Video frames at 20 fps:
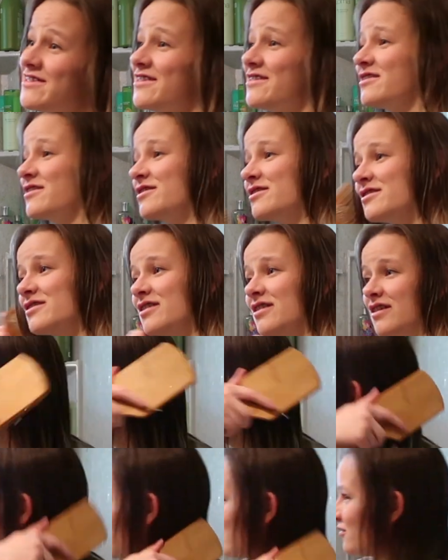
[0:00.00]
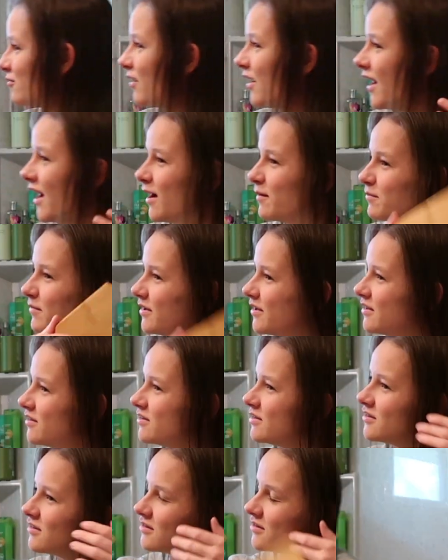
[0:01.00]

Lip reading: the scissors? So what happens